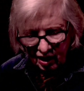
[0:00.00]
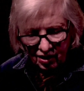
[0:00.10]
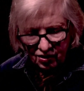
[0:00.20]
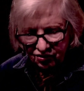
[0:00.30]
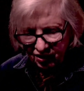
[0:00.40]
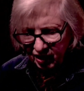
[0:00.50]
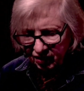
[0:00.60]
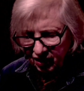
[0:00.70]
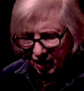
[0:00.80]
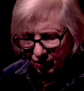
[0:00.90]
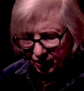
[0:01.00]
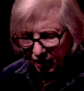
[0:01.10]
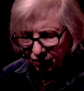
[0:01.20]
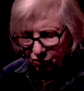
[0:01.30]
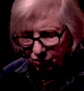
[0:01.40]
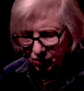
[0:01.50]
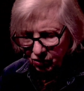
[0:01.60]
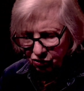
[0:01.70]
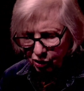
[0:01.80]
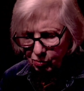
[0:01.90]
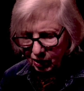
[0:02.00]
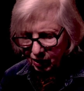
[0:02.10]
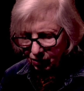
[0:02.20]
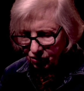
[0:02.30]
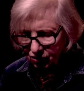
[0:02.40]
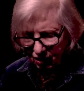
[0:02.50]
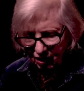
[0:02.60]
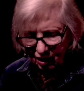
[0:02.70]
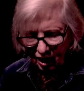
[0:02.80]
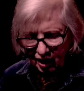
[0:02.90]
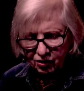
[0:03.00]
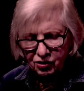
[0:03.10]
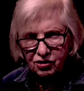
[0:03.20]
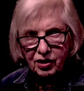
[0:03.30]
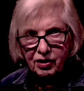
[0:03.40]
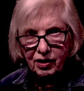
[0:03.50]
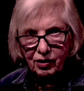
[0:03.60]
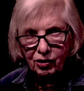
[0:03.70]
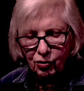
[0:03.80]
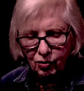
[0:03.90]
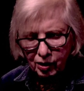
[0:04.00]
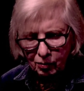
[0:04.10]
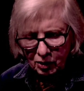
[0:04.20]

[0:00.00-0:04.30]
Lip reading: Sitting down next to her siblings, I could see their creamy